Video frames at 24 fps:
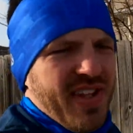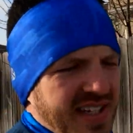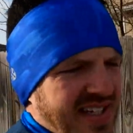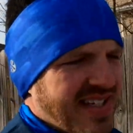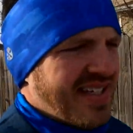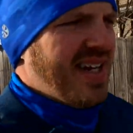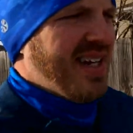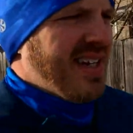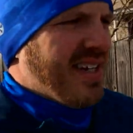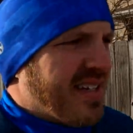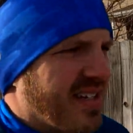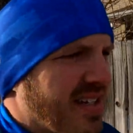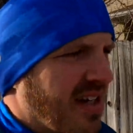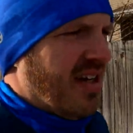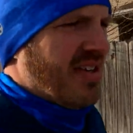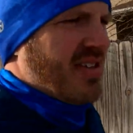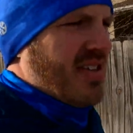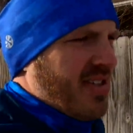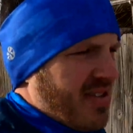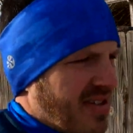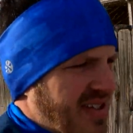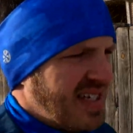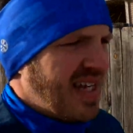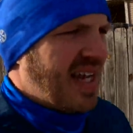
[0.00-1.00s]
the sun is
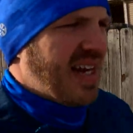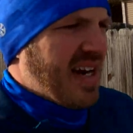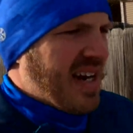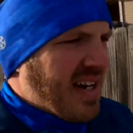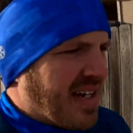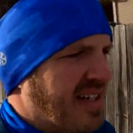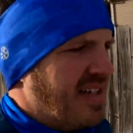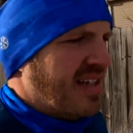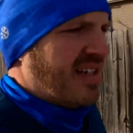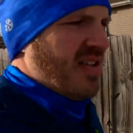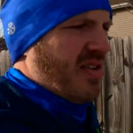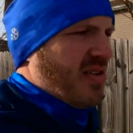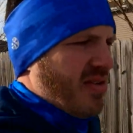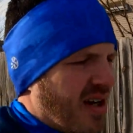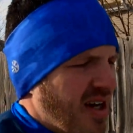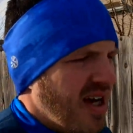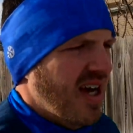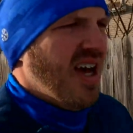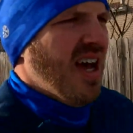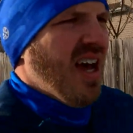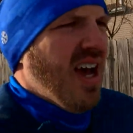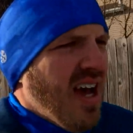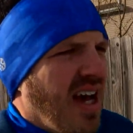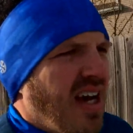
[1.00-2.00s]
also setting soon.
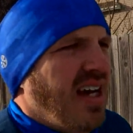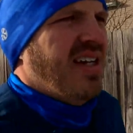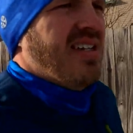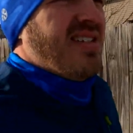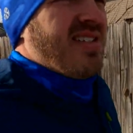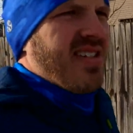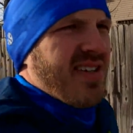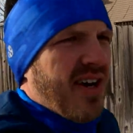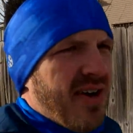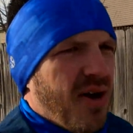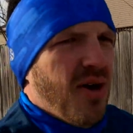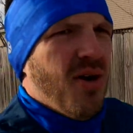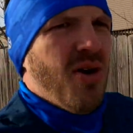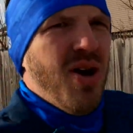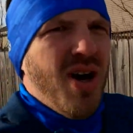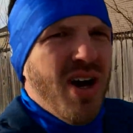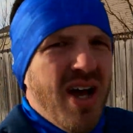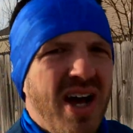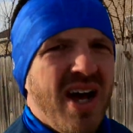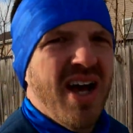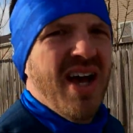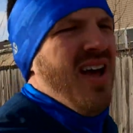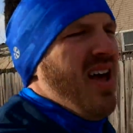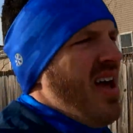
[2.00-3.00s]
So
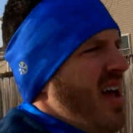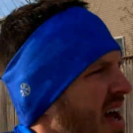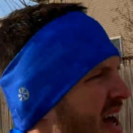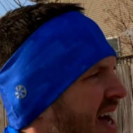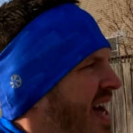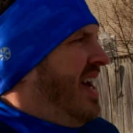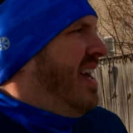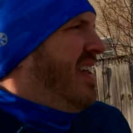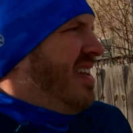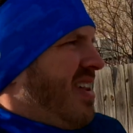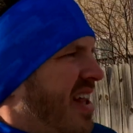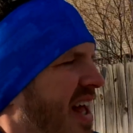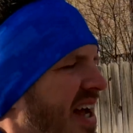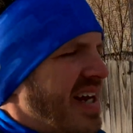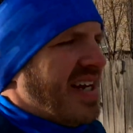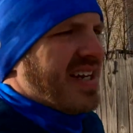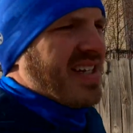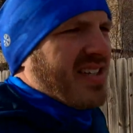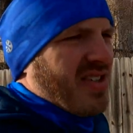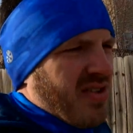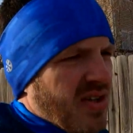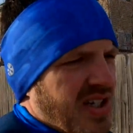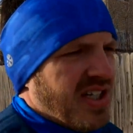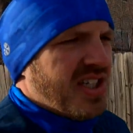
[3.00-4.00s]
the
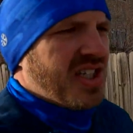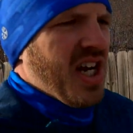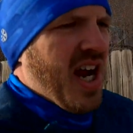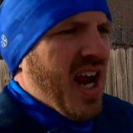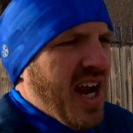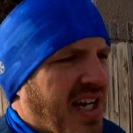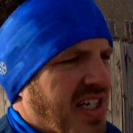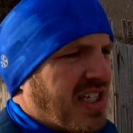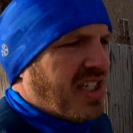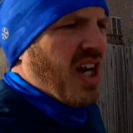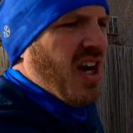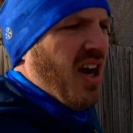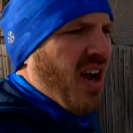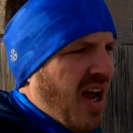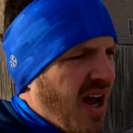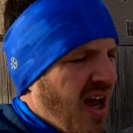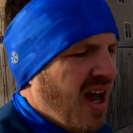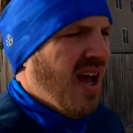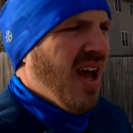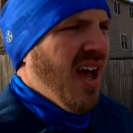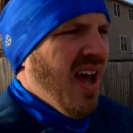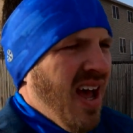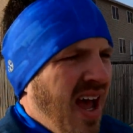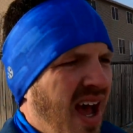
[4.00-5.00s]
lighting's going to change.
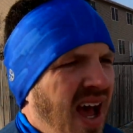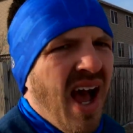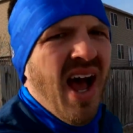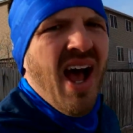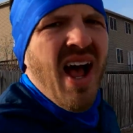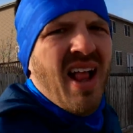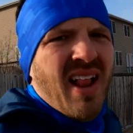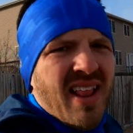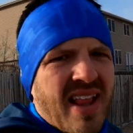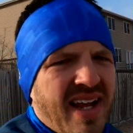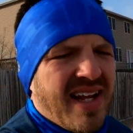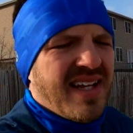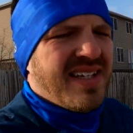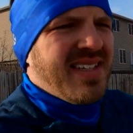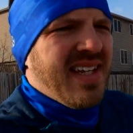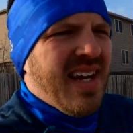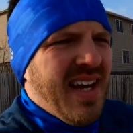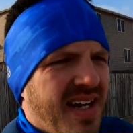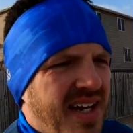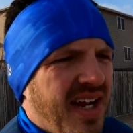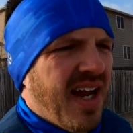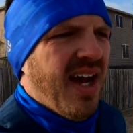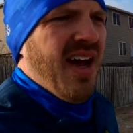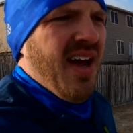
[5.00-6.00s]
Like I
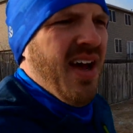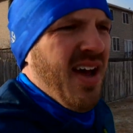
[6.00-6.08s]
said,